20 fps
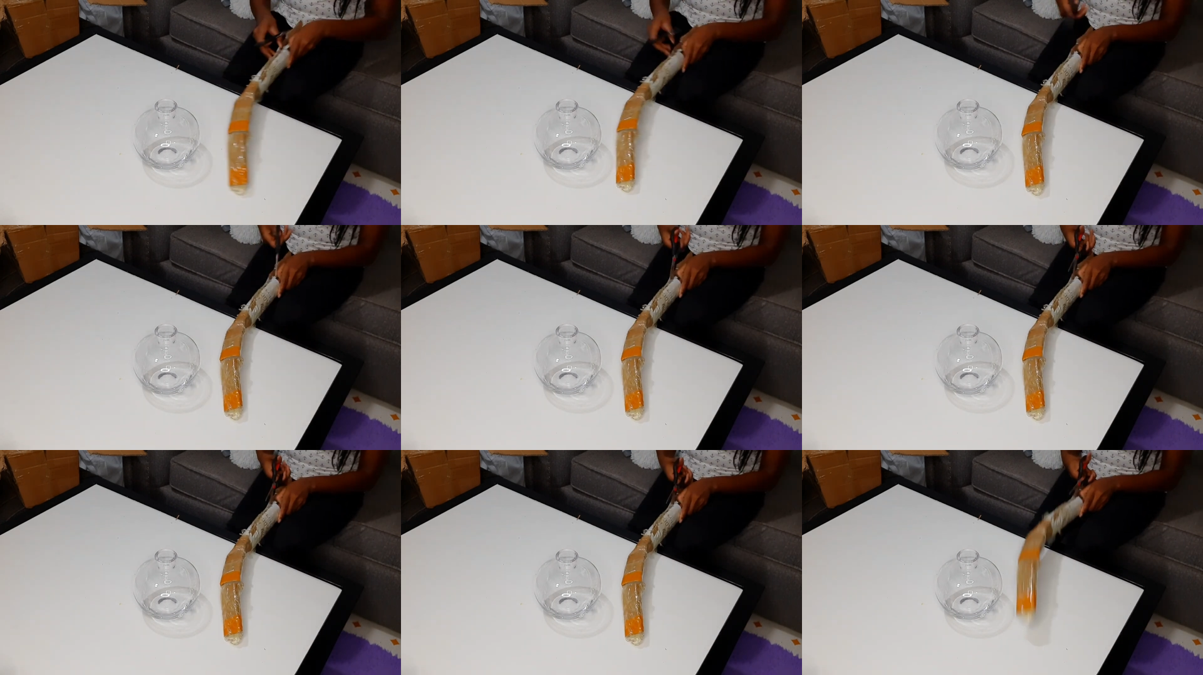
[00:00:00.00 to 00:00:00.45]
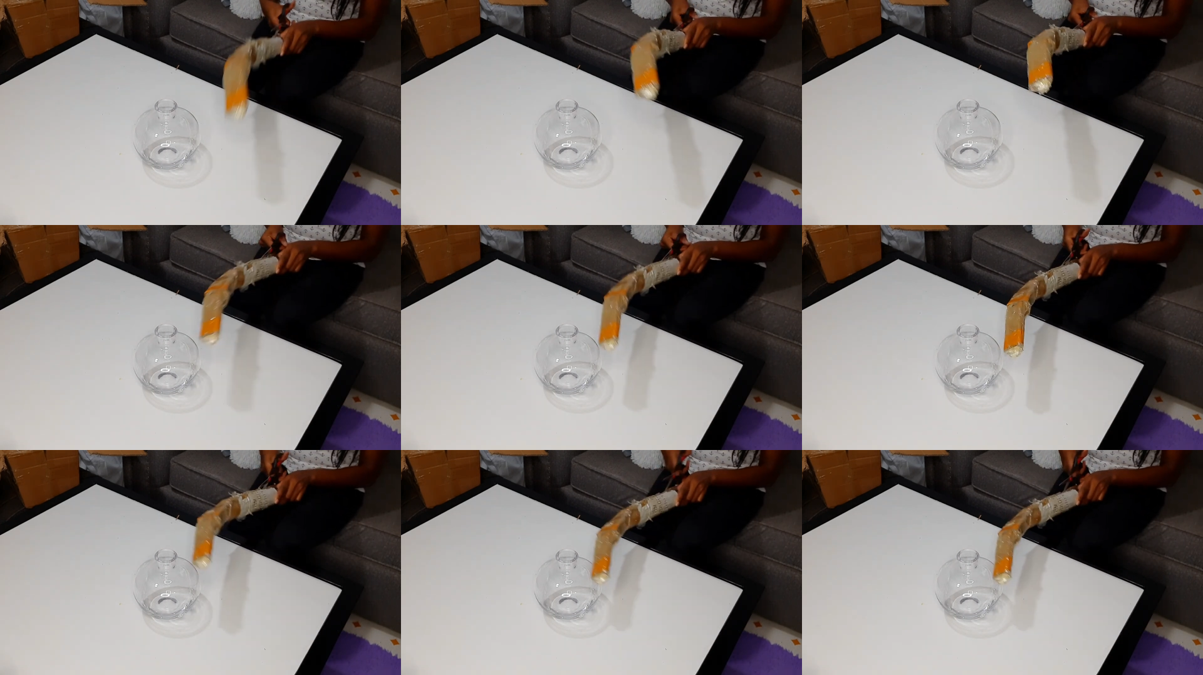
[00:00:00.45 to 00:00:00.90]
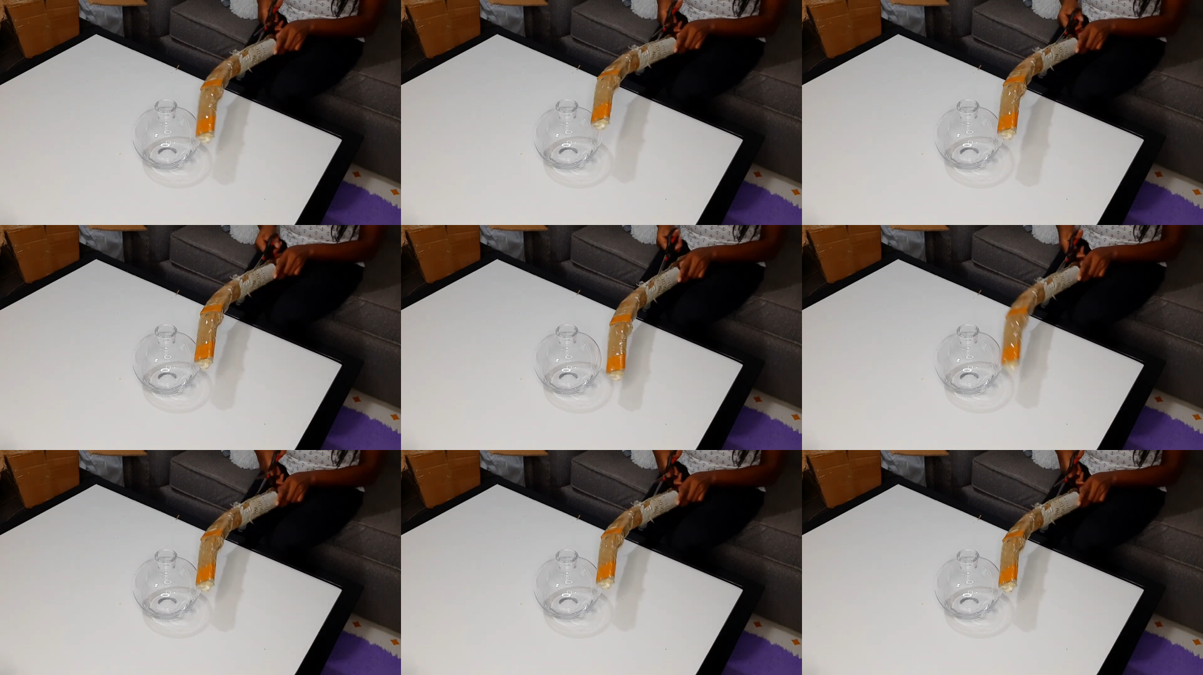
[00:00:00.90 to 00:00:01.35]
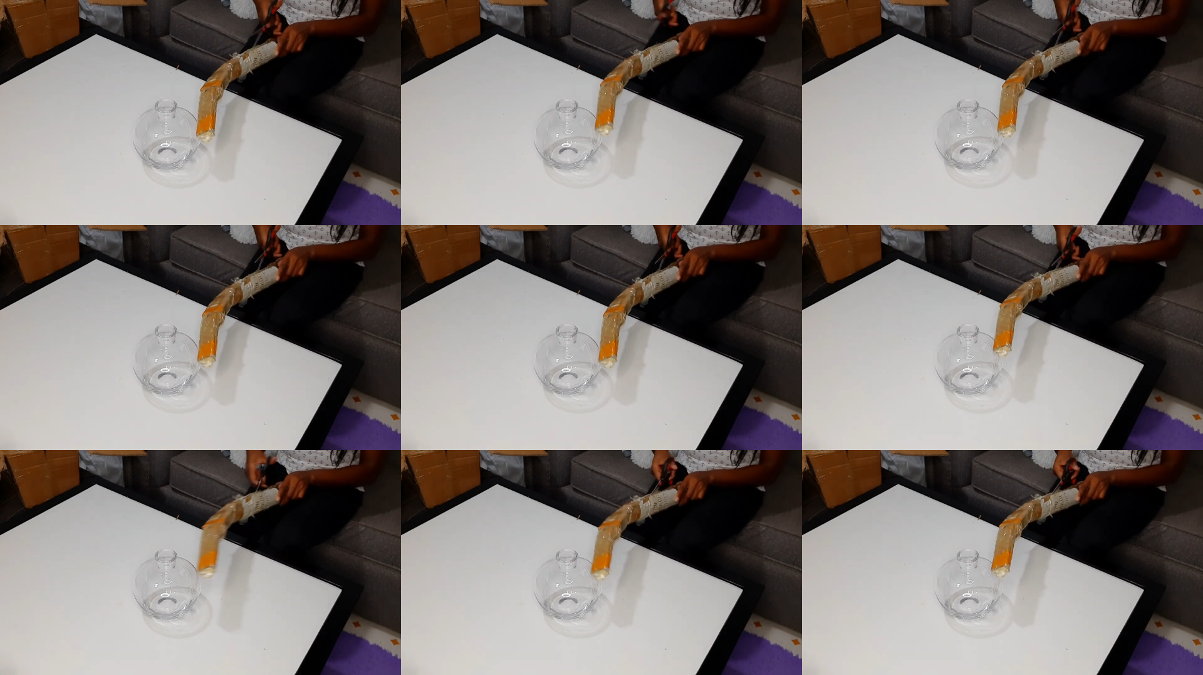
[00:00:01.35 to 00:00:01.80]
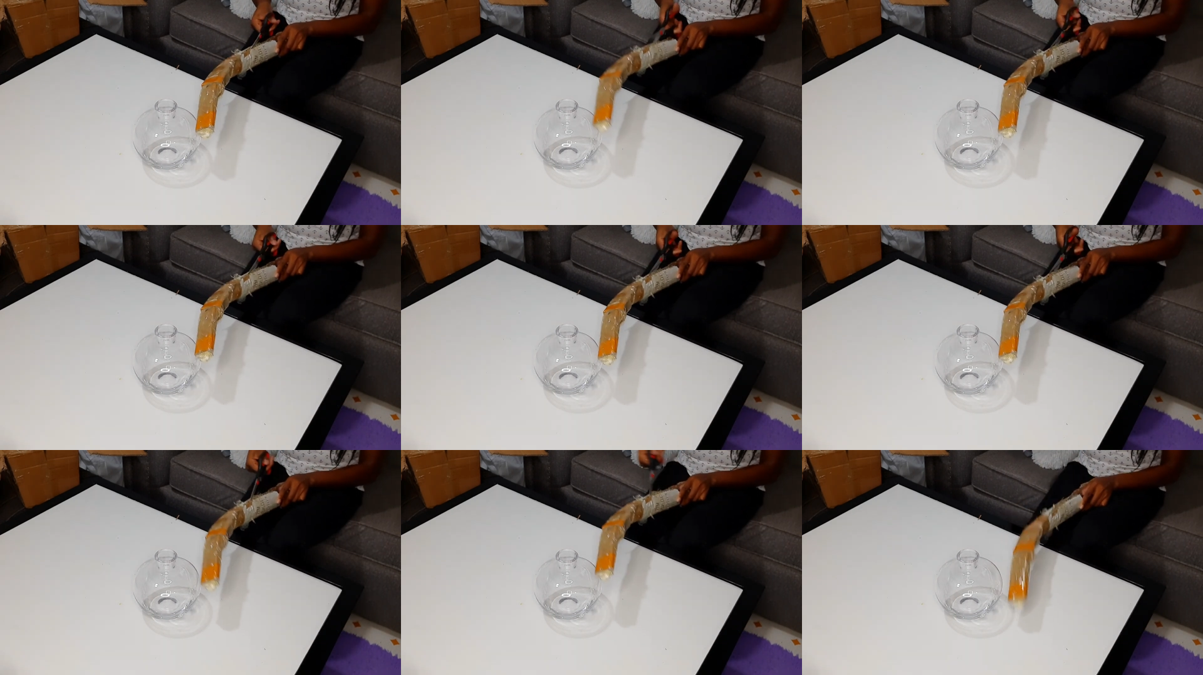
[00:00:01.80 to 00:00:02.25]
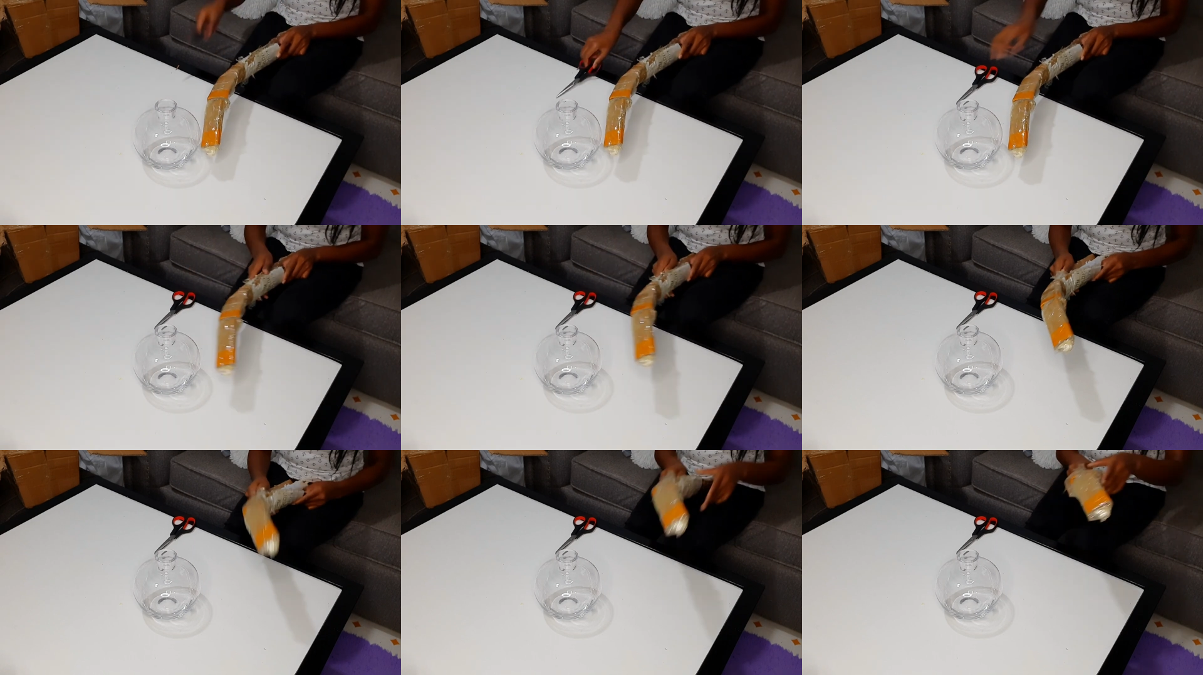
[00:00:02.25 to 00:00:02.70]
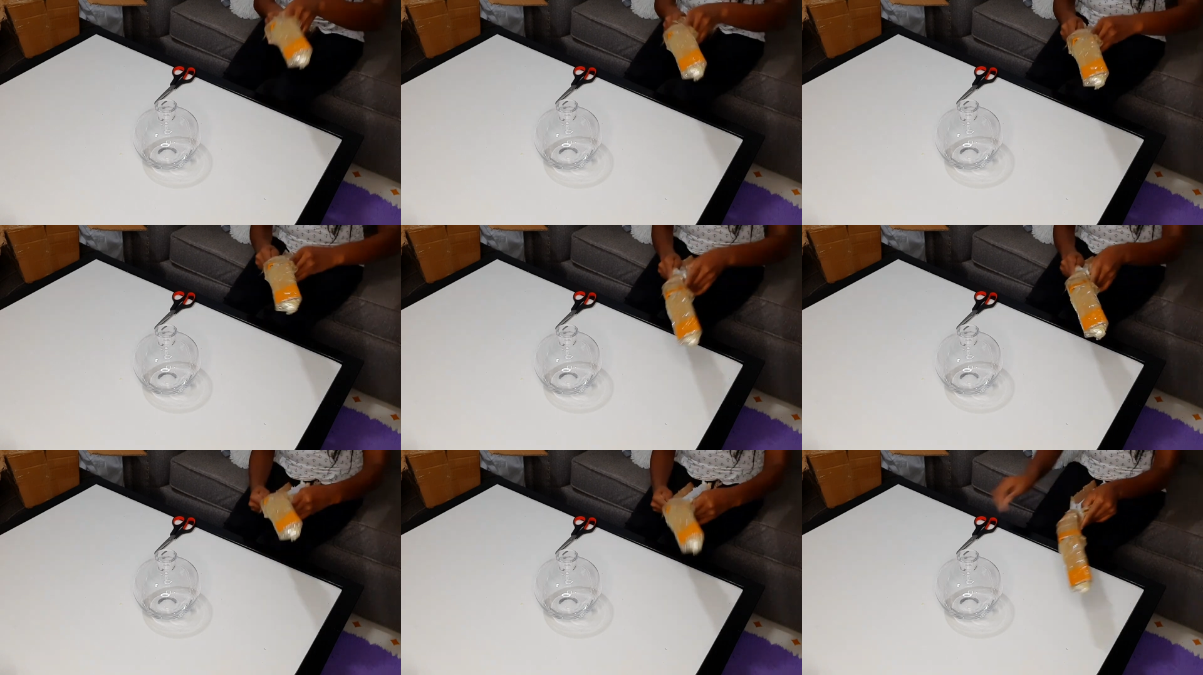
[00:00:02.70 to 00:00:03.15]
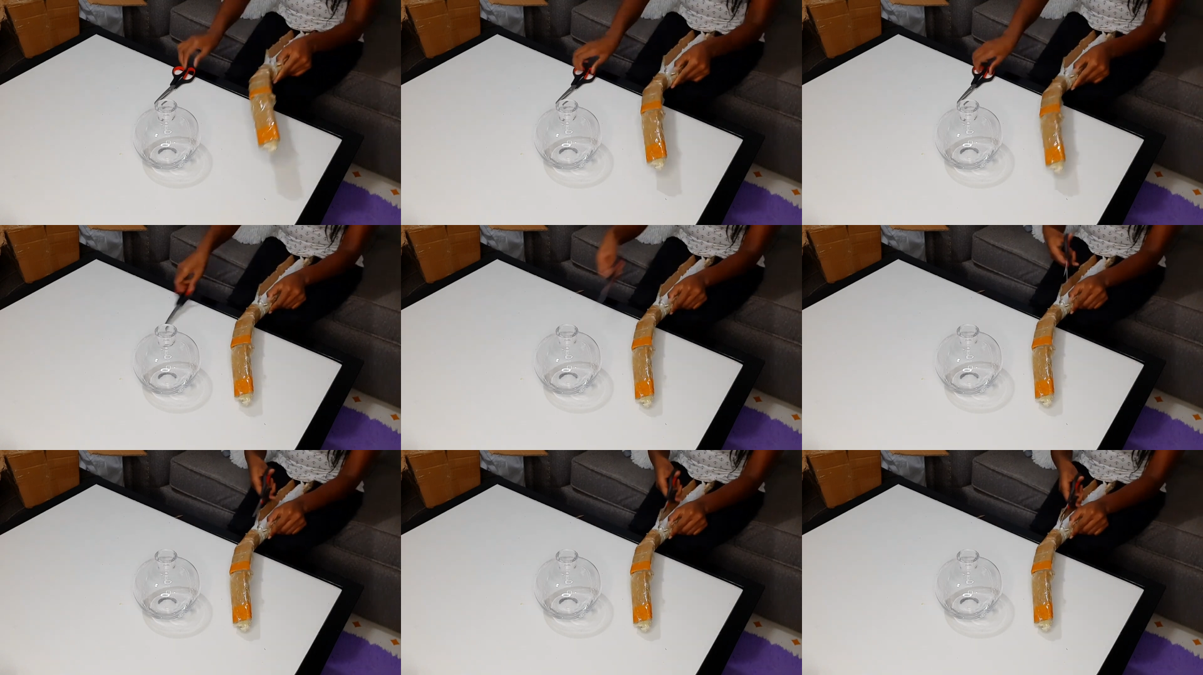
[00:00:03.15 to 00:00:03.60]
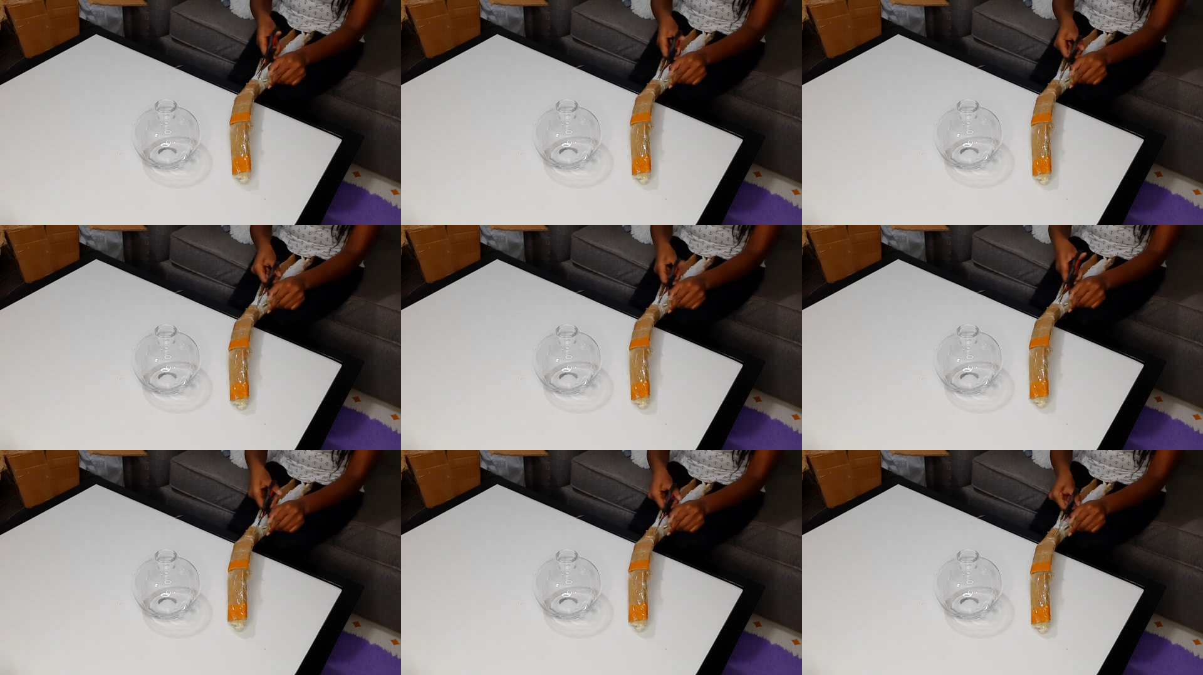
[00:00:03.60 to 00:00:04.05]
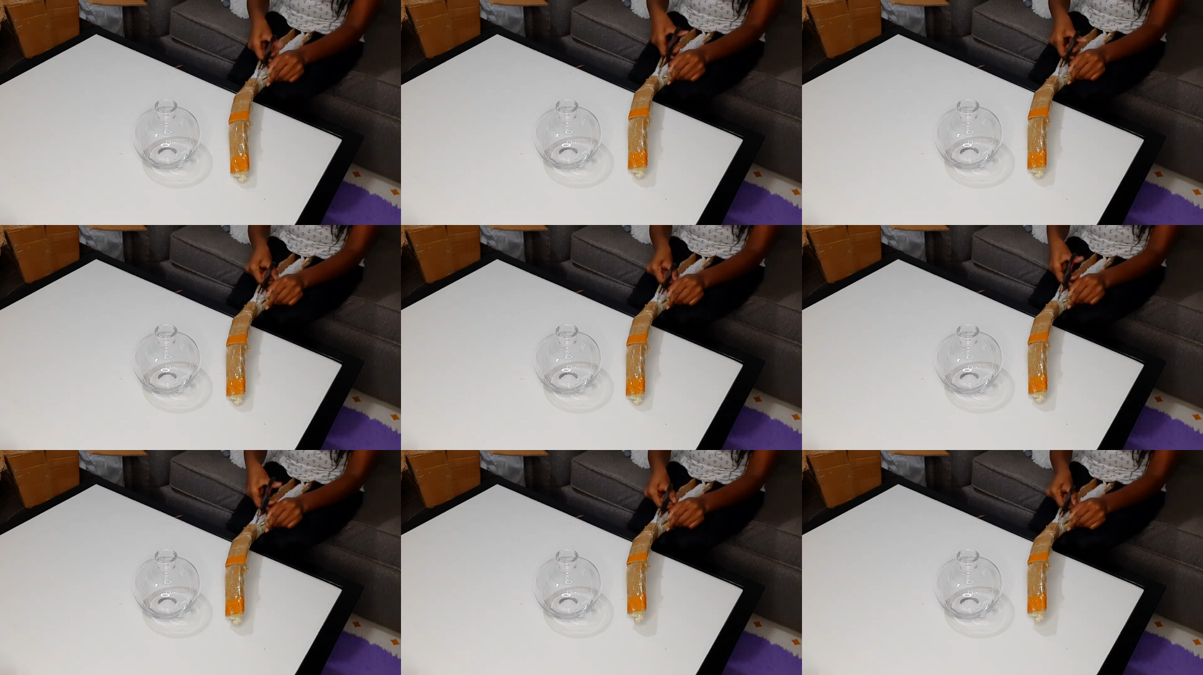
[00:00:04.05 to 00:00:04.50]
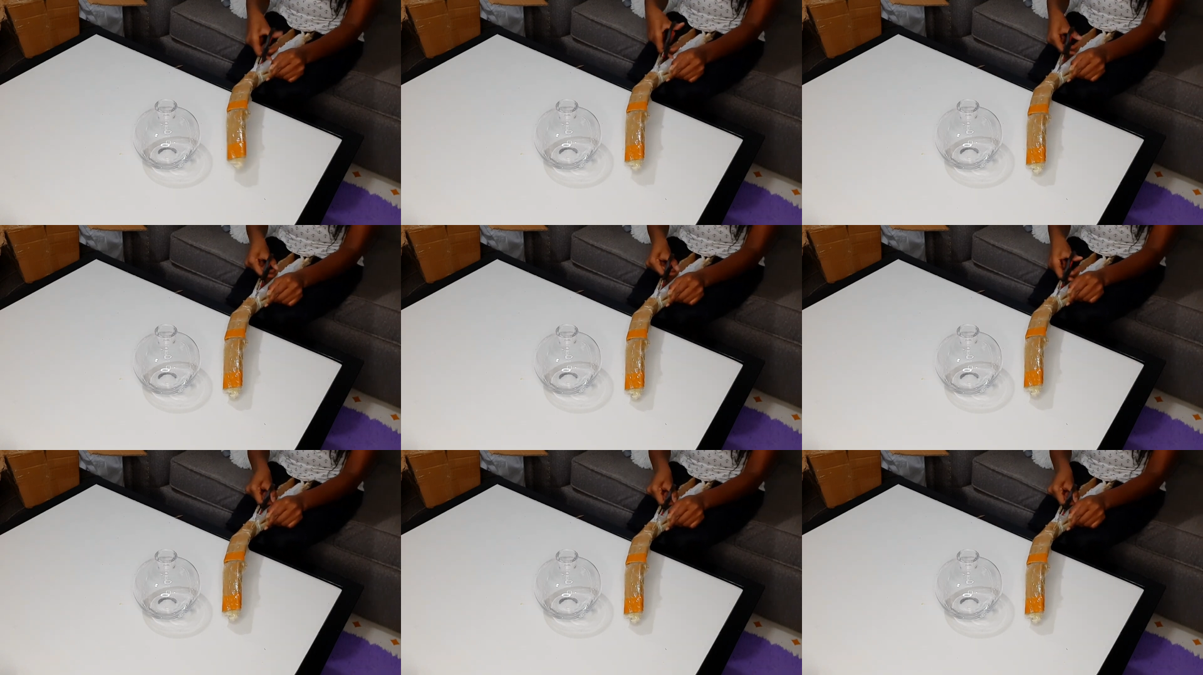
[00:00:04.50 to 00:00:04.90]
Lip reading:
Nobody's mouth can be seen.